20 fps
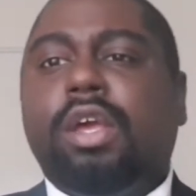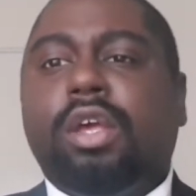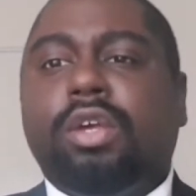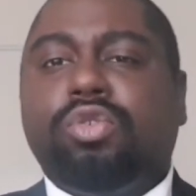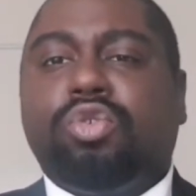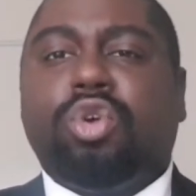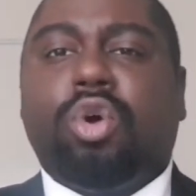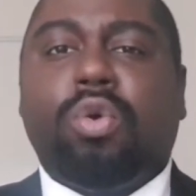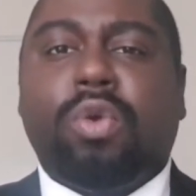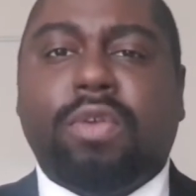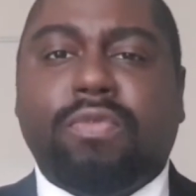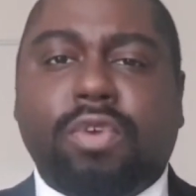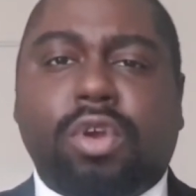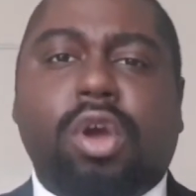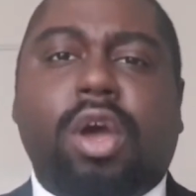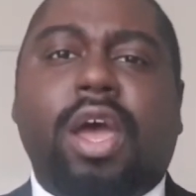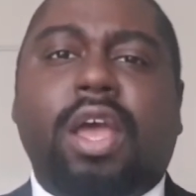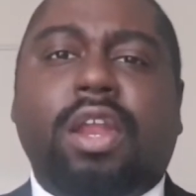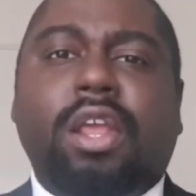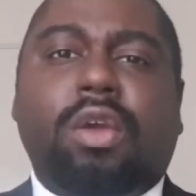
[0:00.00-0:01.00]
So if you've
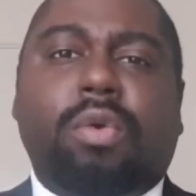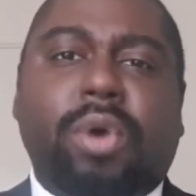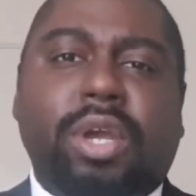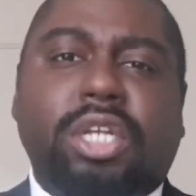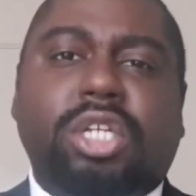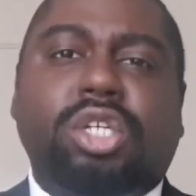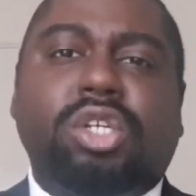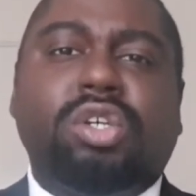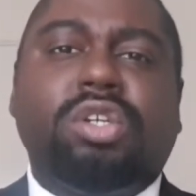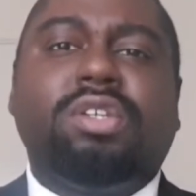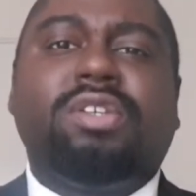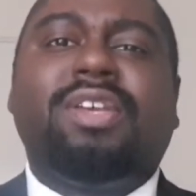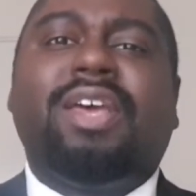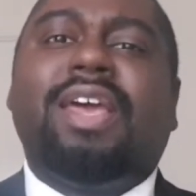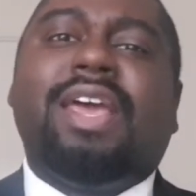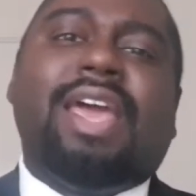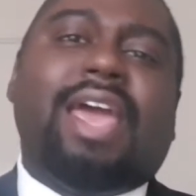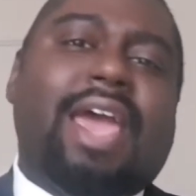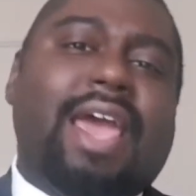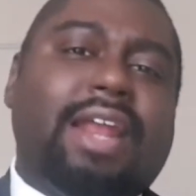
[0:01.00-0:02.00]
got any questions,
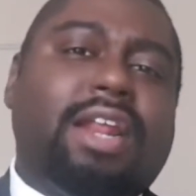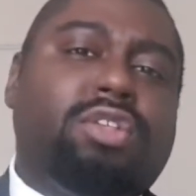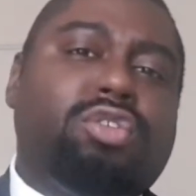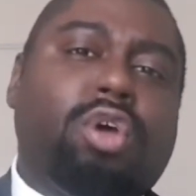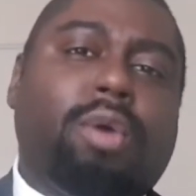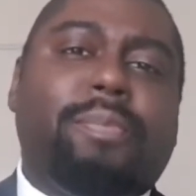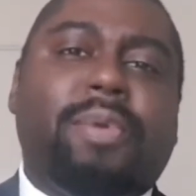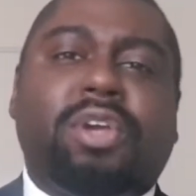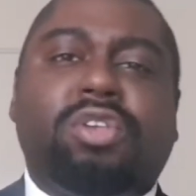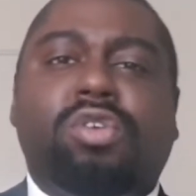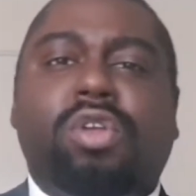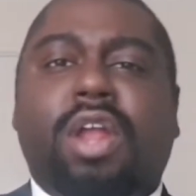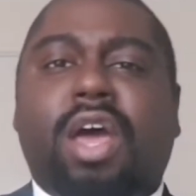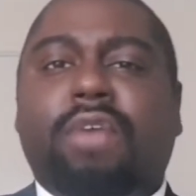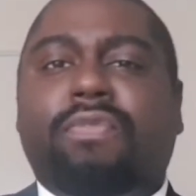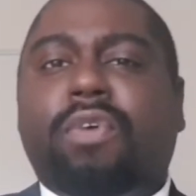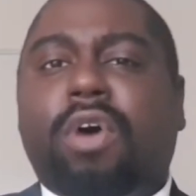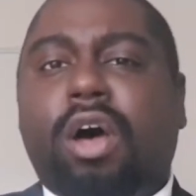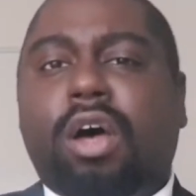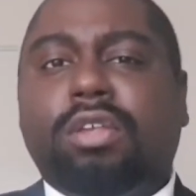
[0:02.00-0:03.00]
any topics you'd like
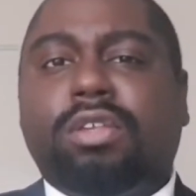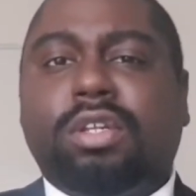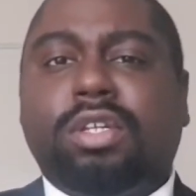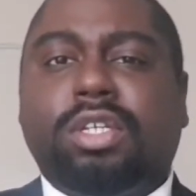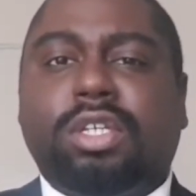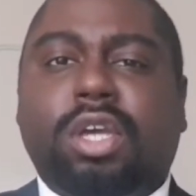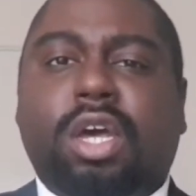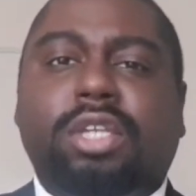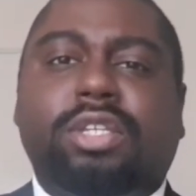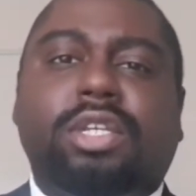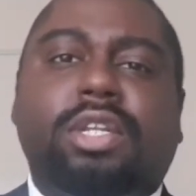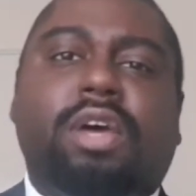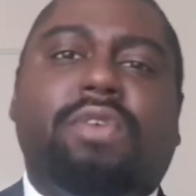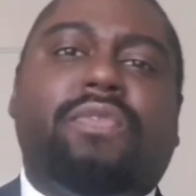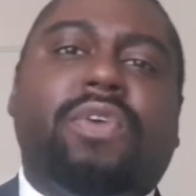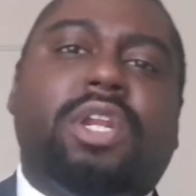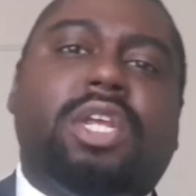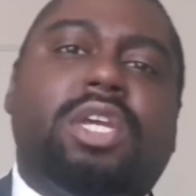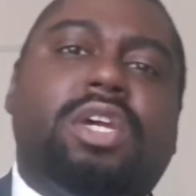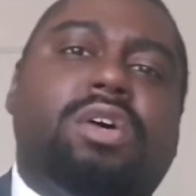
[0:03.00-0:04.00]
for us to discuss in our
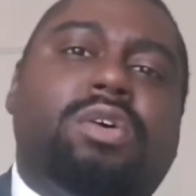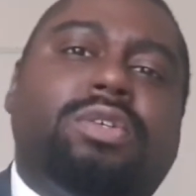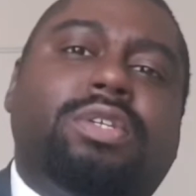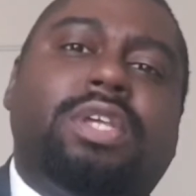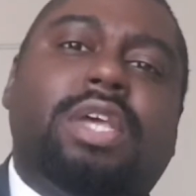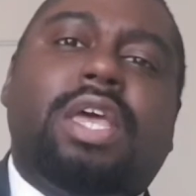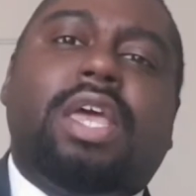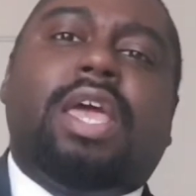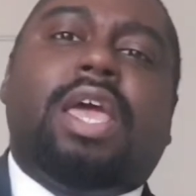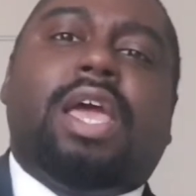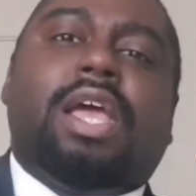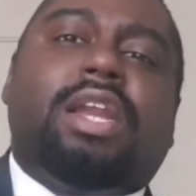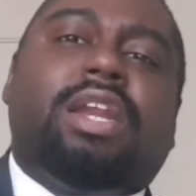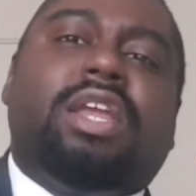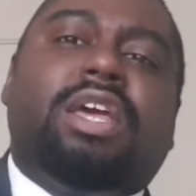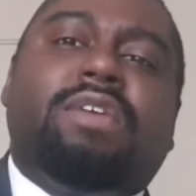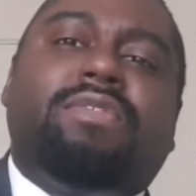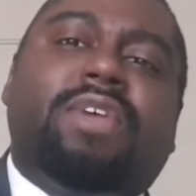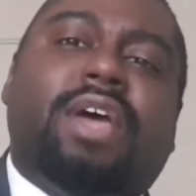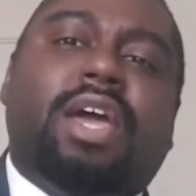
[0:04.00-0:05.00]
videos,
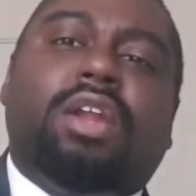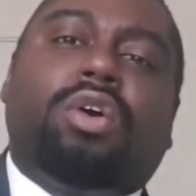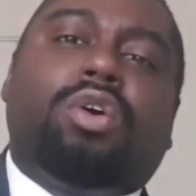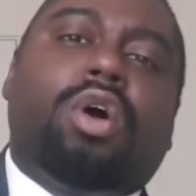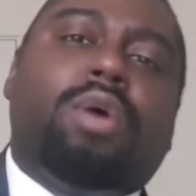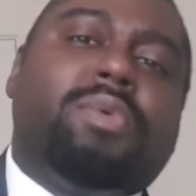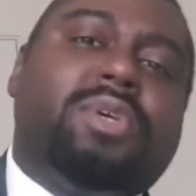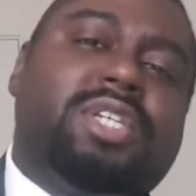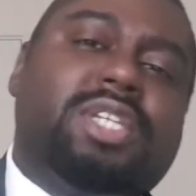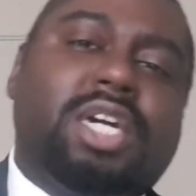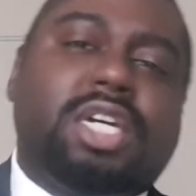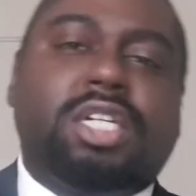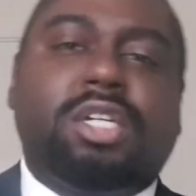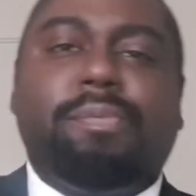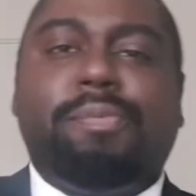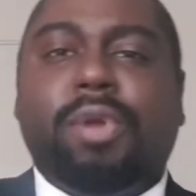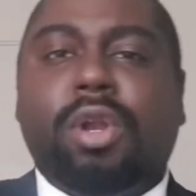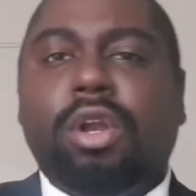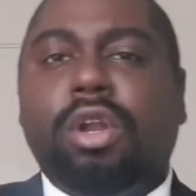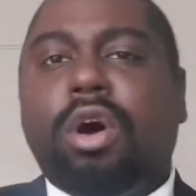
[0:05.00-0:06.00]
leave that in the comment section
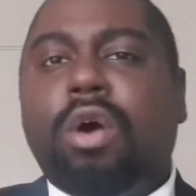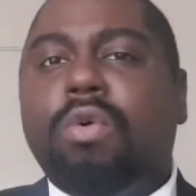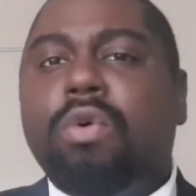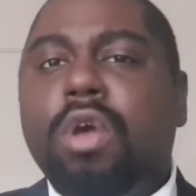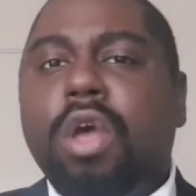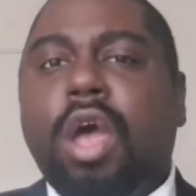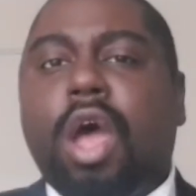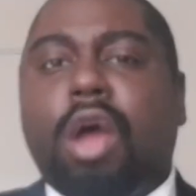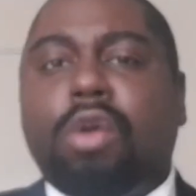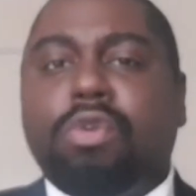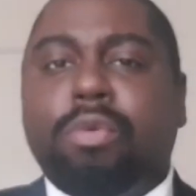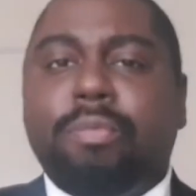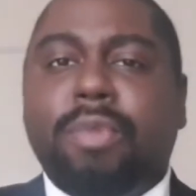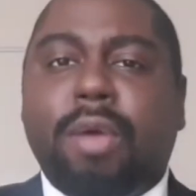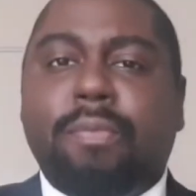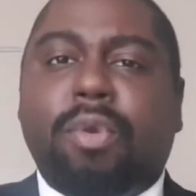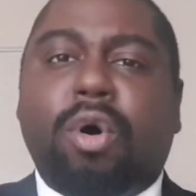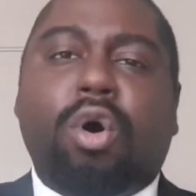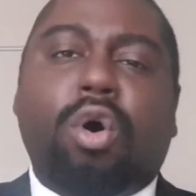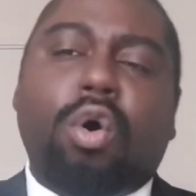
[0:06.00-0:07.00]
below. And
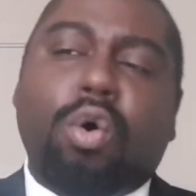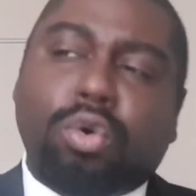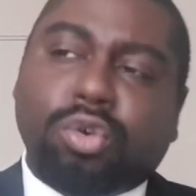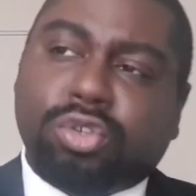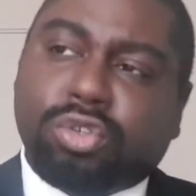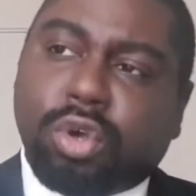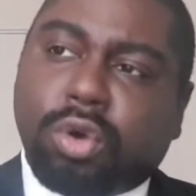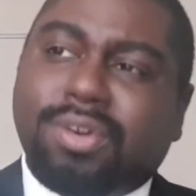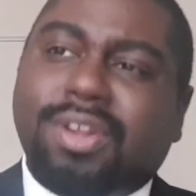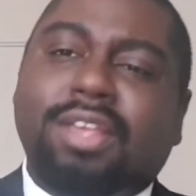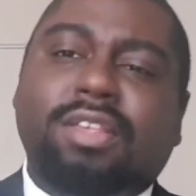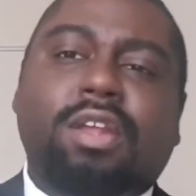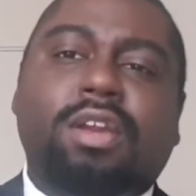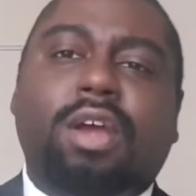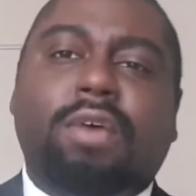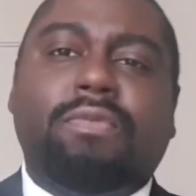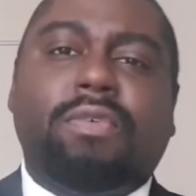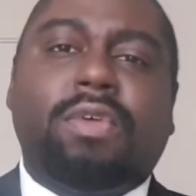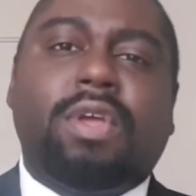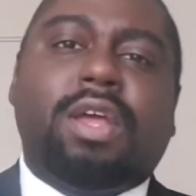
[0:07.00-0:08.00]
remember, also,
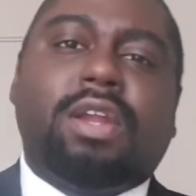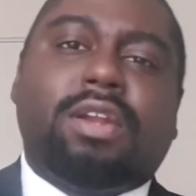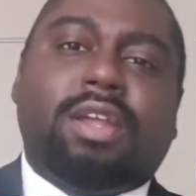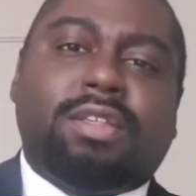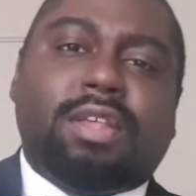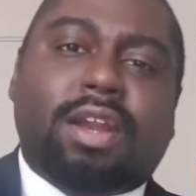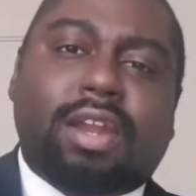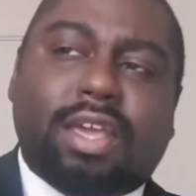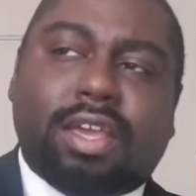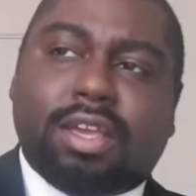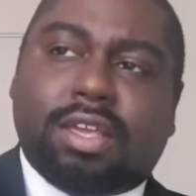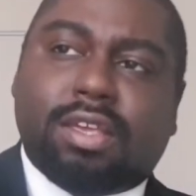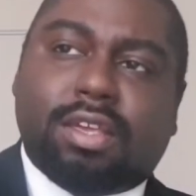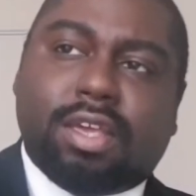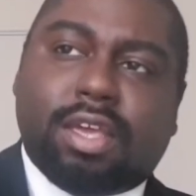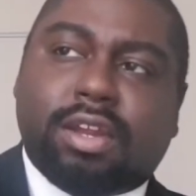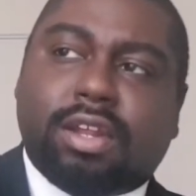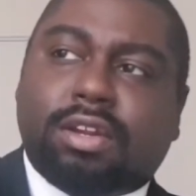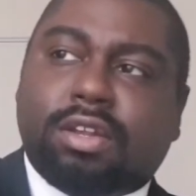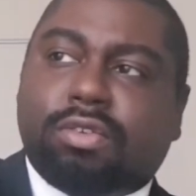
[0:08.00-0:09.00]
there's a link
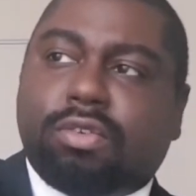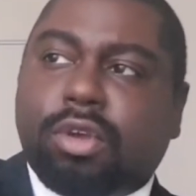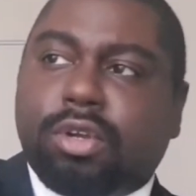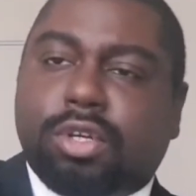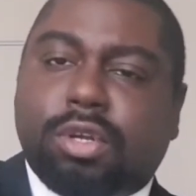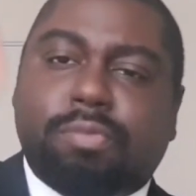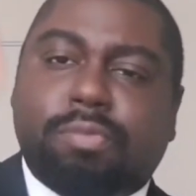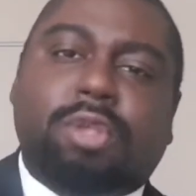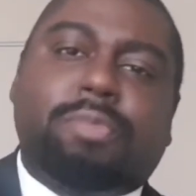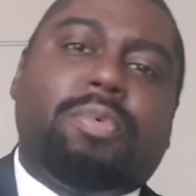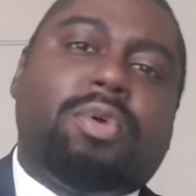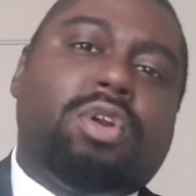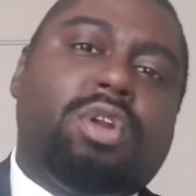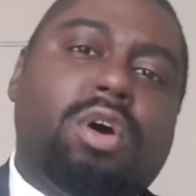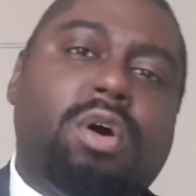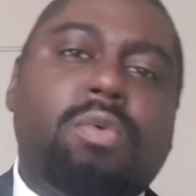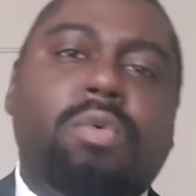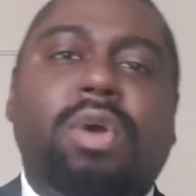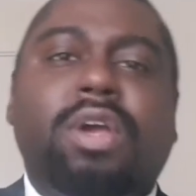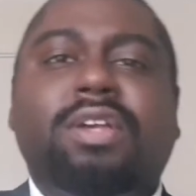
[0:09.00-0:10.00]
in the description box
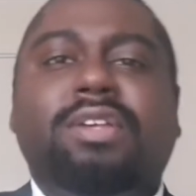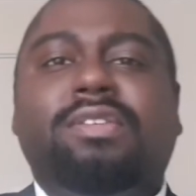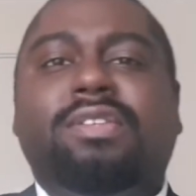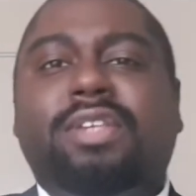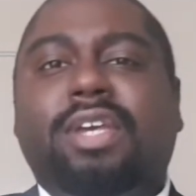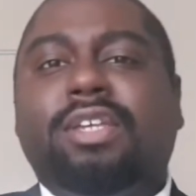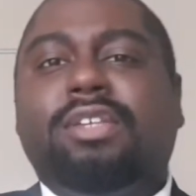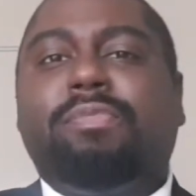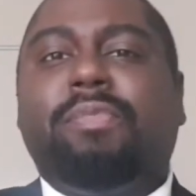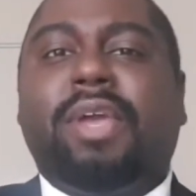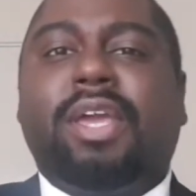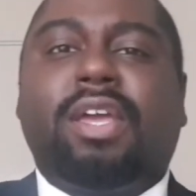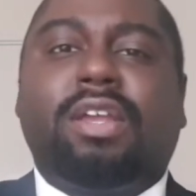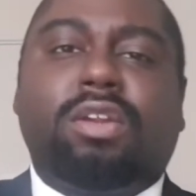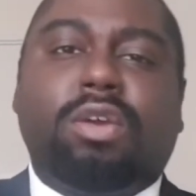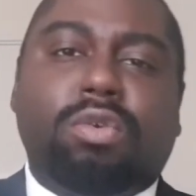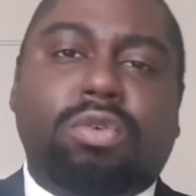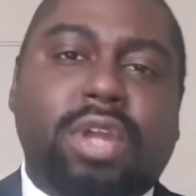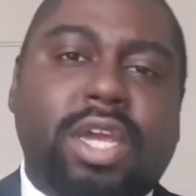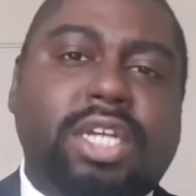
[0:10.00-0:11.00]
below where it says make a
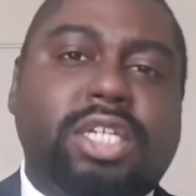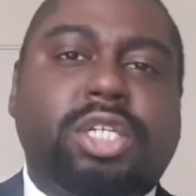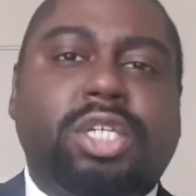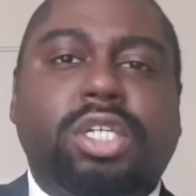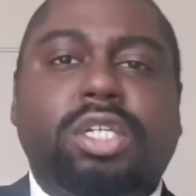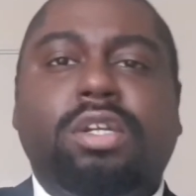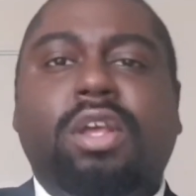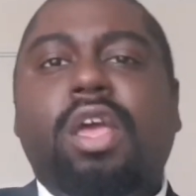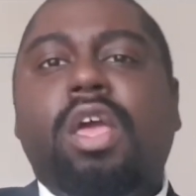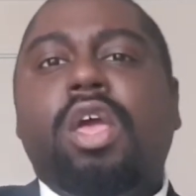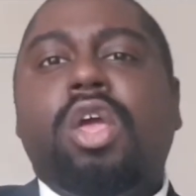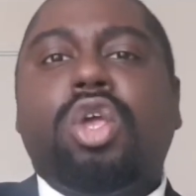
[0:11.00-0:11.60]
donation.